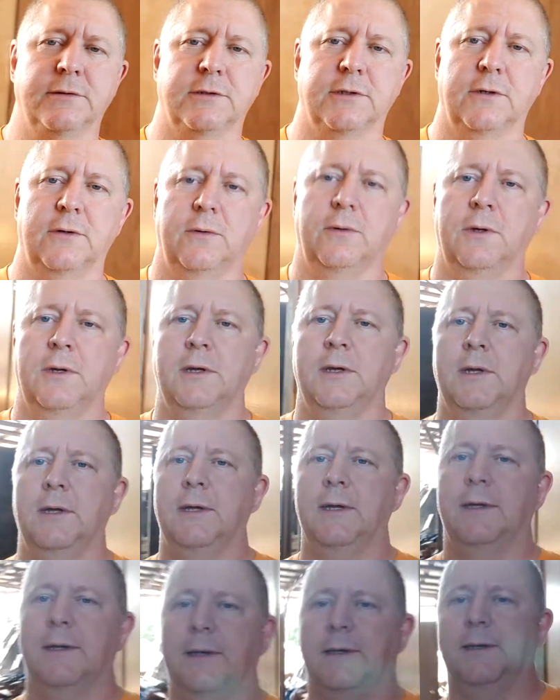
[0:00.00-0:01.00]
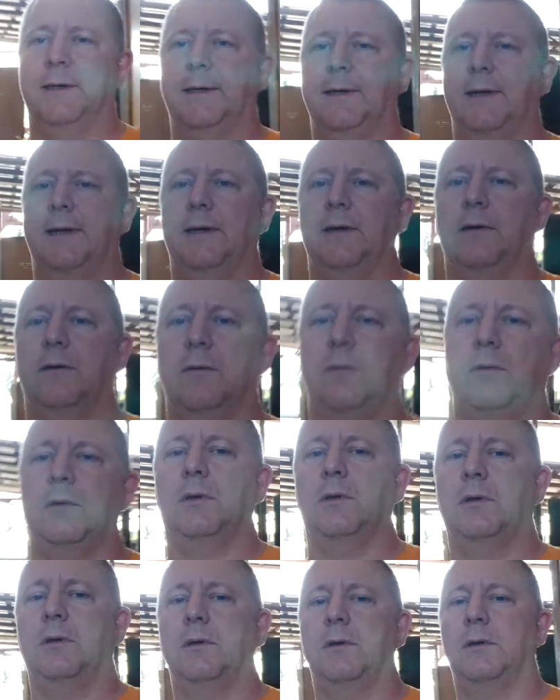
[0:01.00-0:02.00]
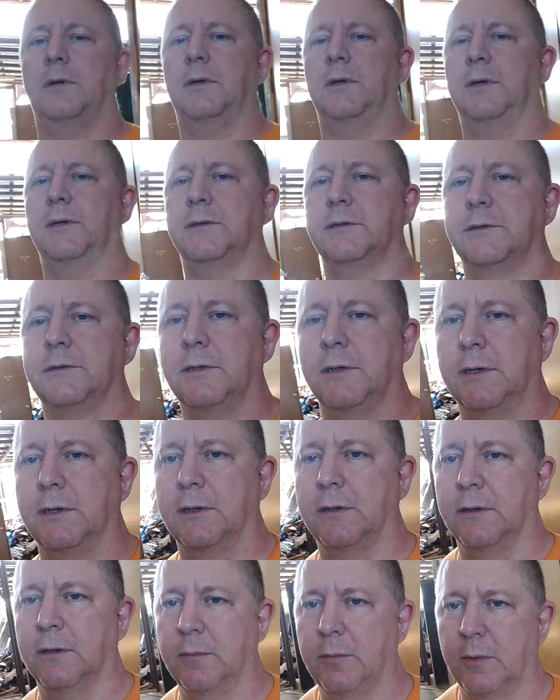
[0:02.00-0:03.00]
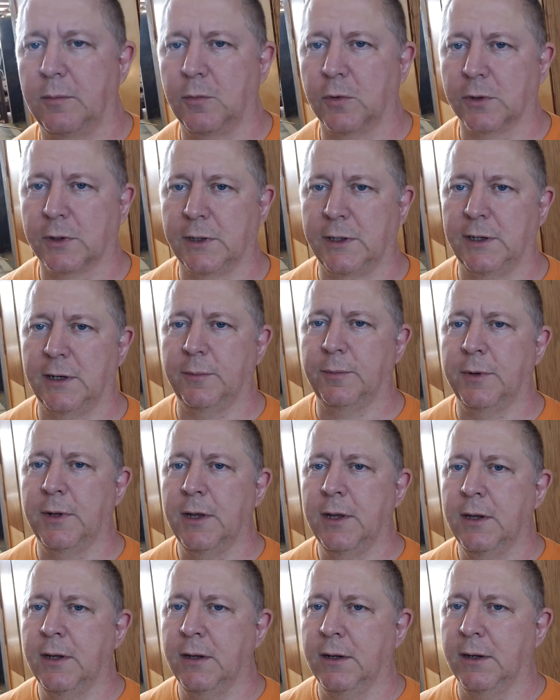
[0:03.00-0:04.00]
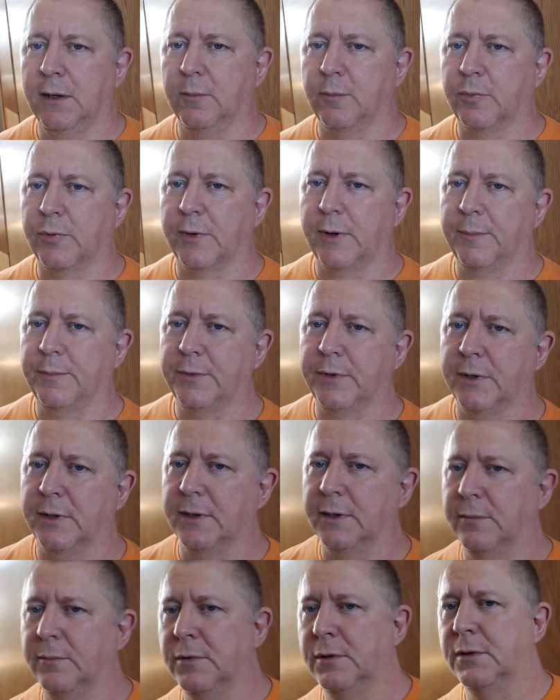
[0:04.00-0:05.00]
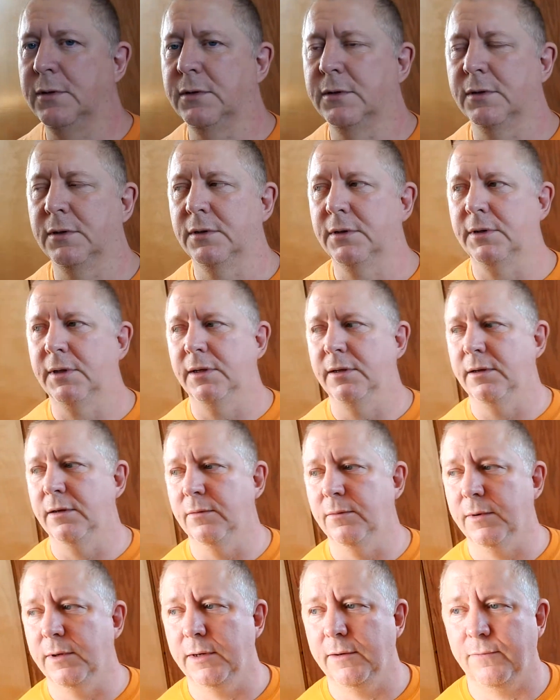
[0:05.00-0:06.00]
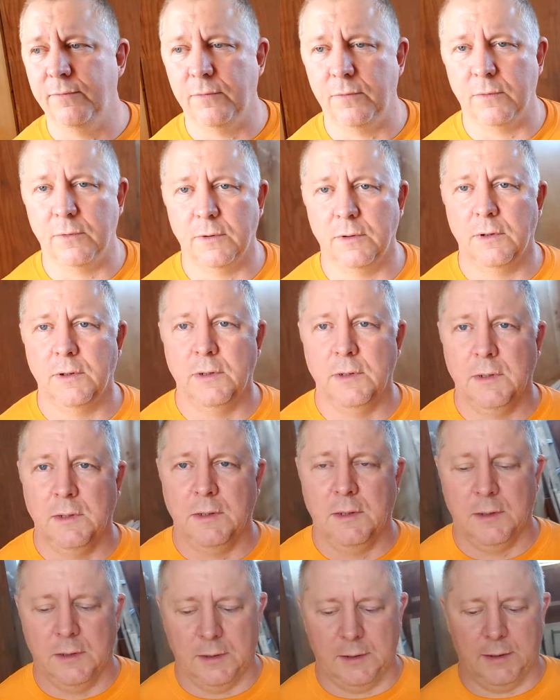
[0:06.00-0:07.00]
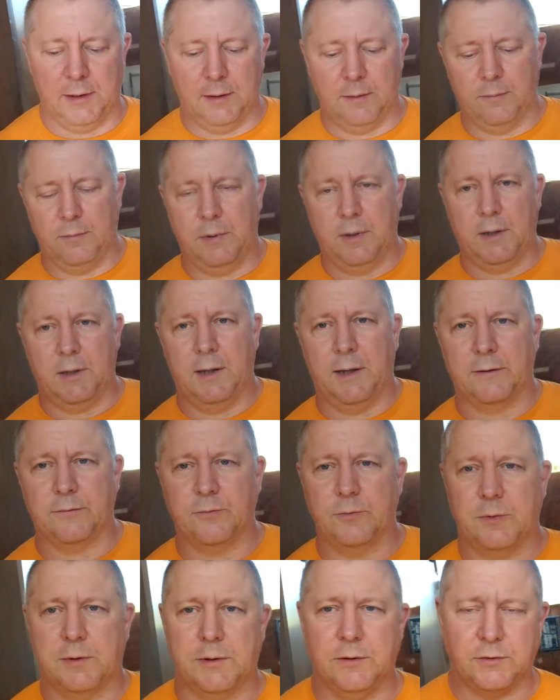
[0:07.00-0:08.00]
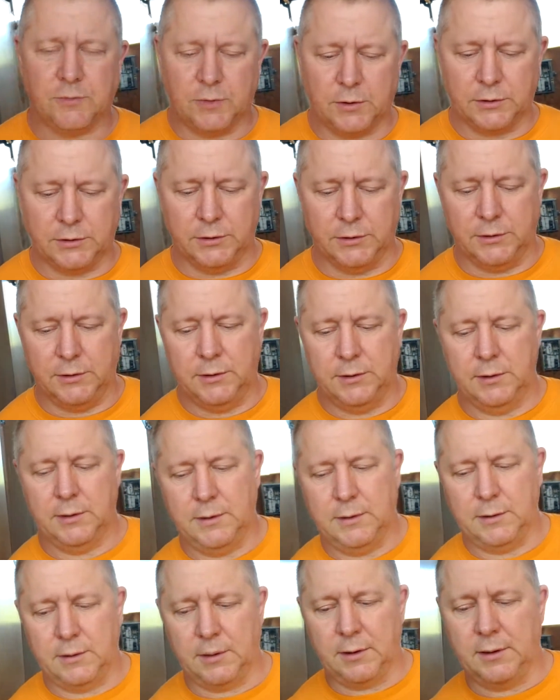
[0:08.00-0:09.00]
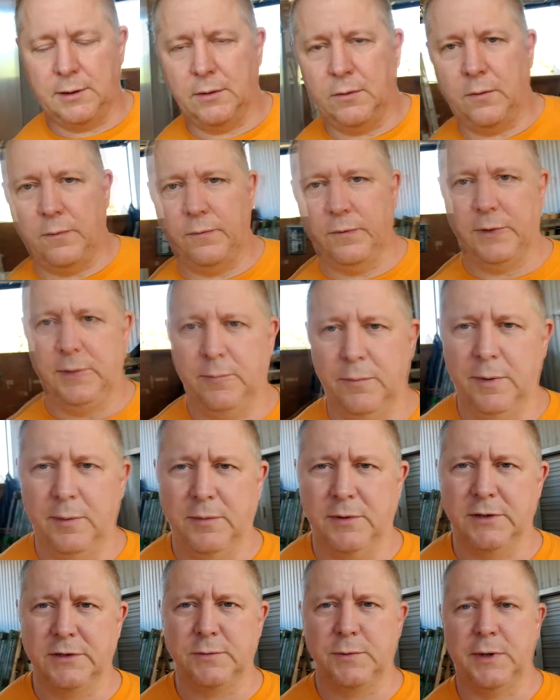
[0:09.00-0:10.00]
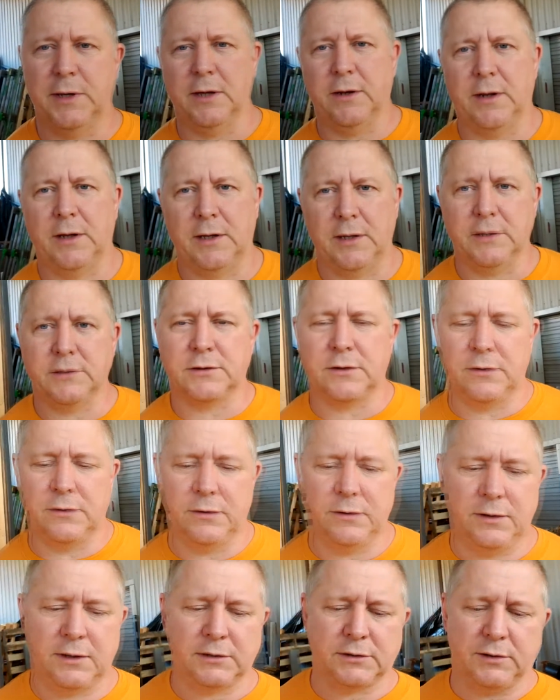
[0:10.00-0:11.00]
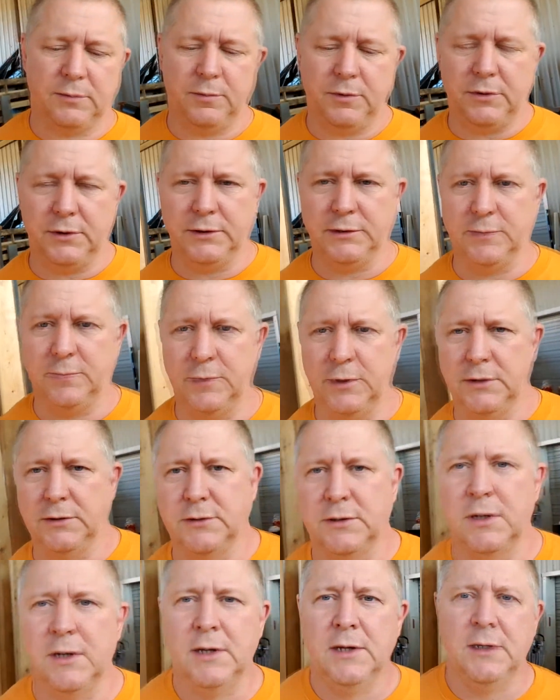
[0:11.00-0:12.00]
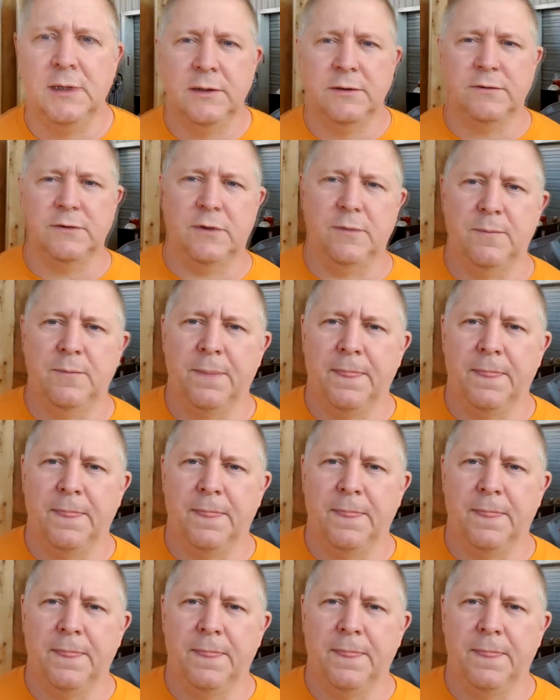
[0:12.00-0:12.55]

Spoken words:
so now it's a little bit more cleanup and prep time, getting it ready for actual construction. Hopefully, maybe this weekend I can get started on actually building some things. So